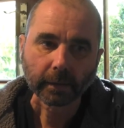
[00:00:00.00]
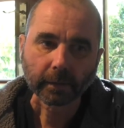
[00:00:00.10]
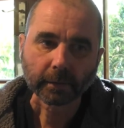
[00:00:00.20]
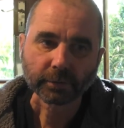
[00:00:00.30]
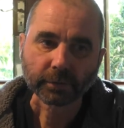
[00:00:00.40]

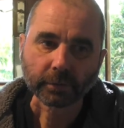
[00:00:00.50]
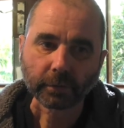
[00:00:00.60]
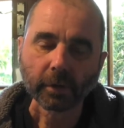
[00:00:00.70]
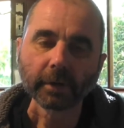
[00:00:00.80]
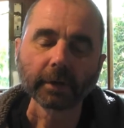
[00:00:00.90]
is
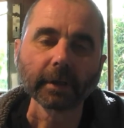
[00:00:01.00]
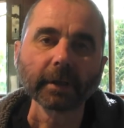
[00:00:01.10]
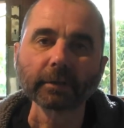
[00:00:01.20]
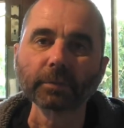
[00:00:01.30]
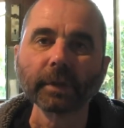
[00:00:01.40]
kind of
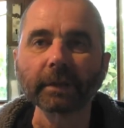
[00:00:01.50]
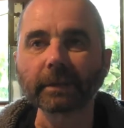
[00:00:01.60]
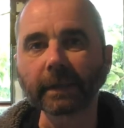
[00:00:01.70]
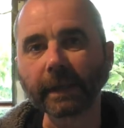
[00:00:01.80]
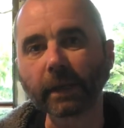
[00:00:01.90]
kicked me into
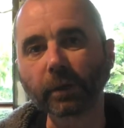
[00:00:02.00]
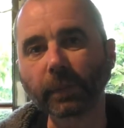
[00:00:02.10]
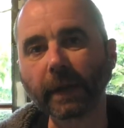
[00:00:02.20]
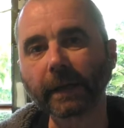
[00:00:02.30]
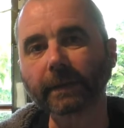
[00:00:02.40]
gear
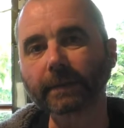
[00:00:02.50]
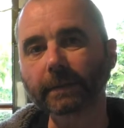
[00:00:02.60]
about